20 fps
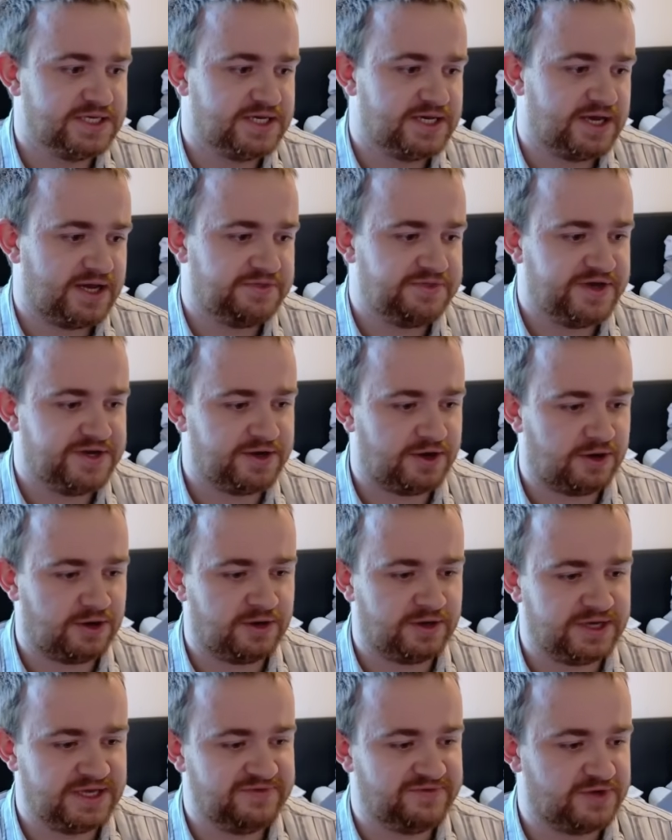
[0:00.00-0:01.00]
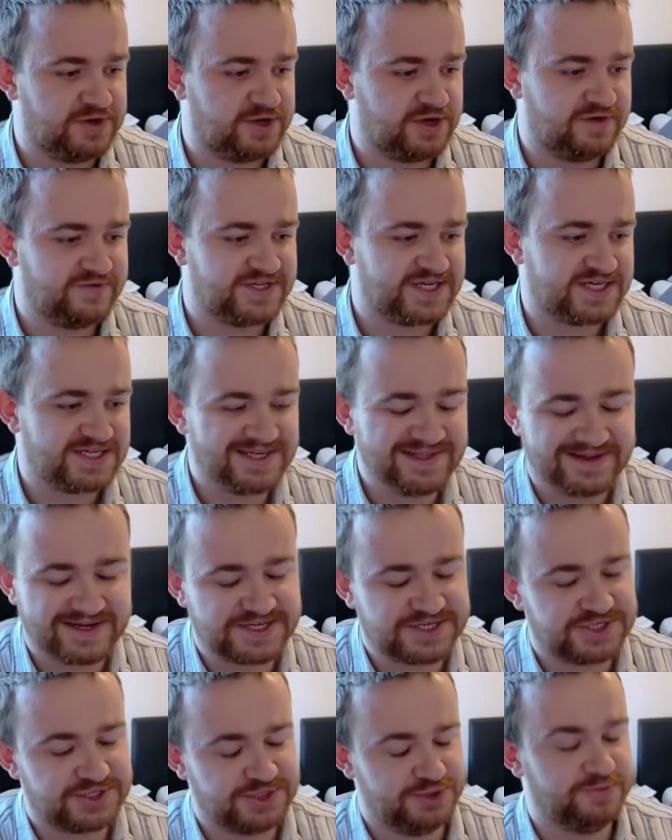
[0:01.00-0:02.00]
And then our even curve is actually like
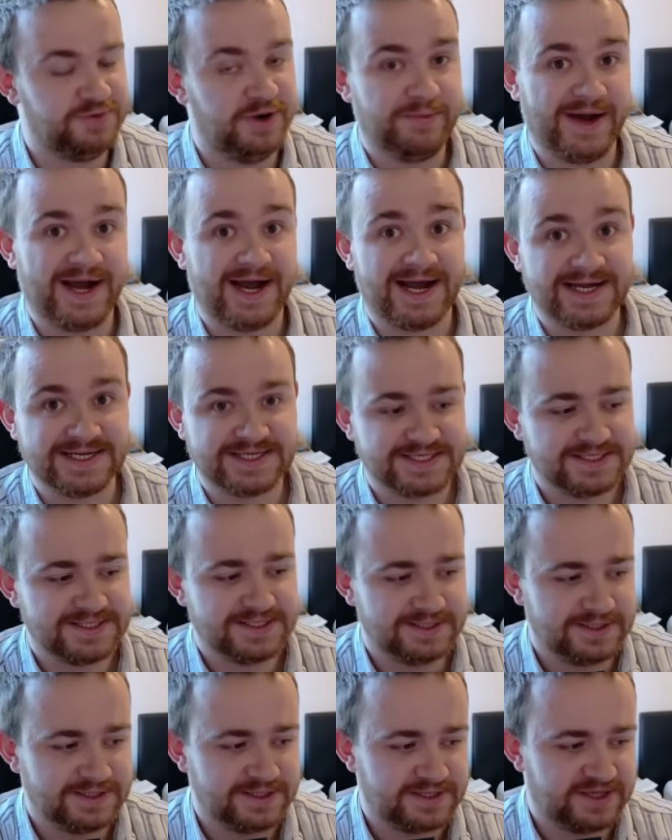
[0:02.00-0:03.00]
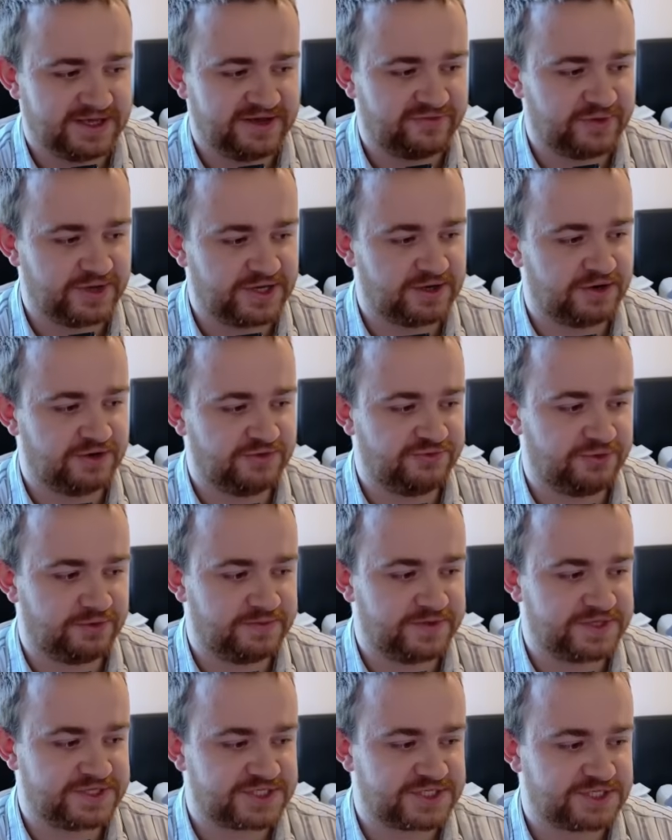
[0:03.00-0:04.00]
super bad if we can't drop
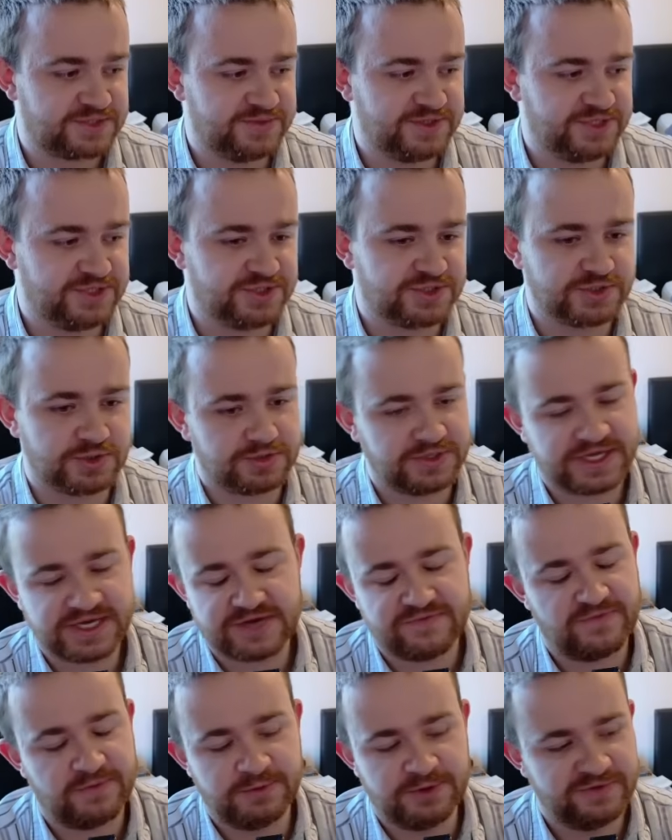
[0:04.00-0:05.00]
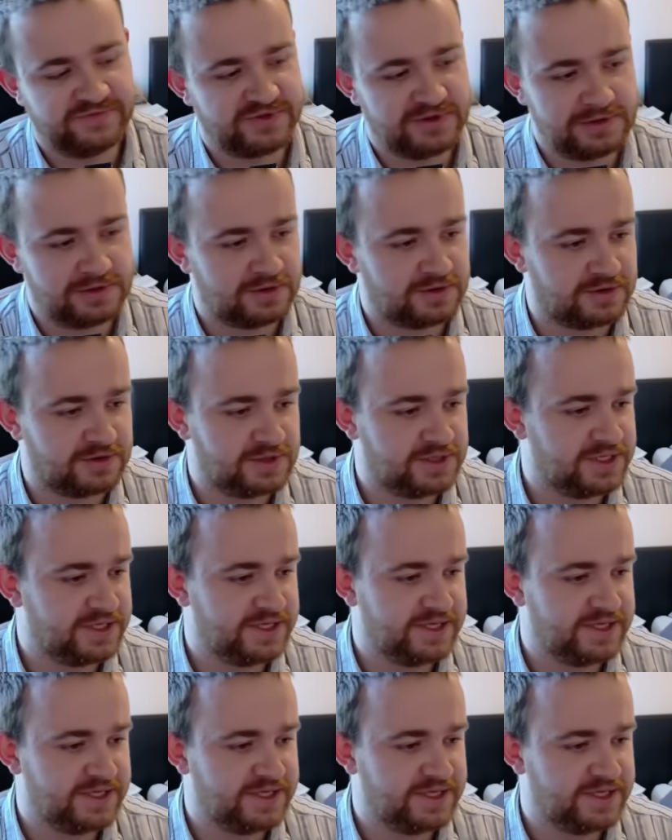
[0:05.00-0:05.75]
this. Because I mean, you saw they can remove the Law.